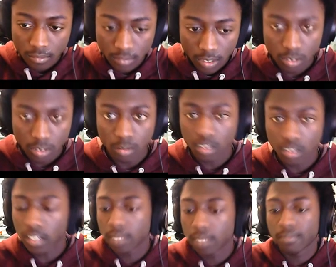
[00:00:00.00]
So
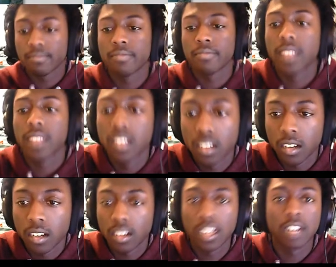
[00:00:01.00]
starting.
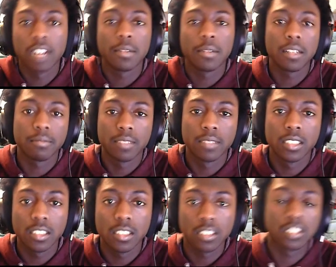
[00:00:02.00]
Hi everybody, this
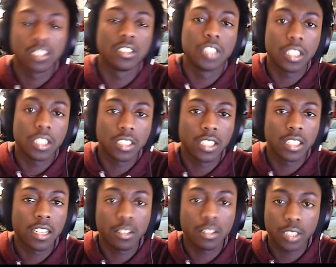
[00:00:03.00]
is
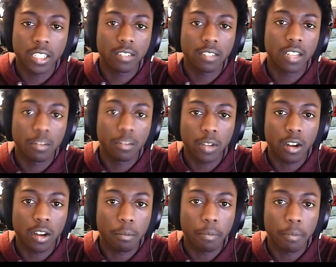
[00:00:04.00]
GHD Shade, and we
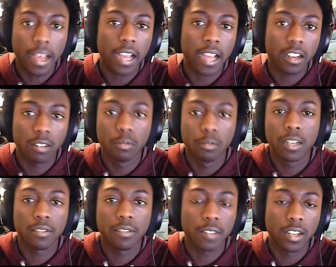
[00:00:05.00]
are back
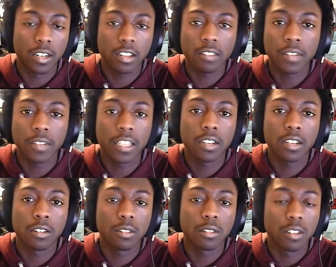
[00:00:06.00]
with another
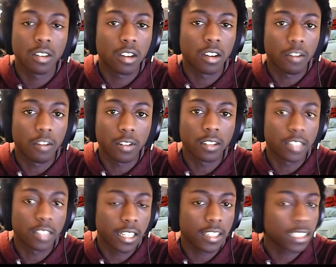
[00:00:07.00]
video from
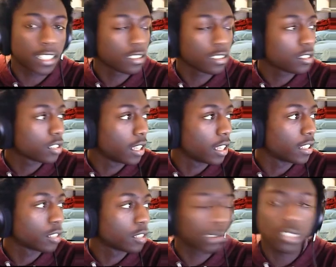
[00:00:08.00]
League of Legends, and
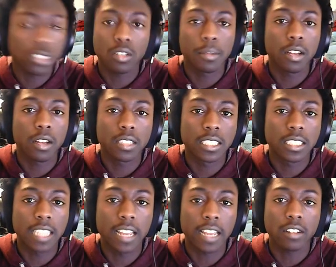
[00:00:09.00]
this one's going to be on
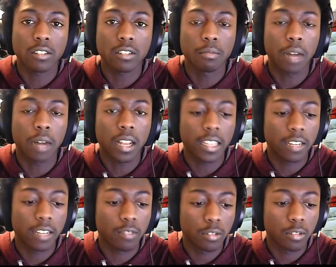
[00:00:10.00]
standard bot lane
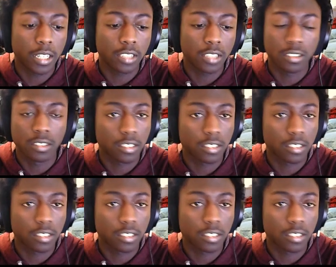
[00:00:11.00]
rotations.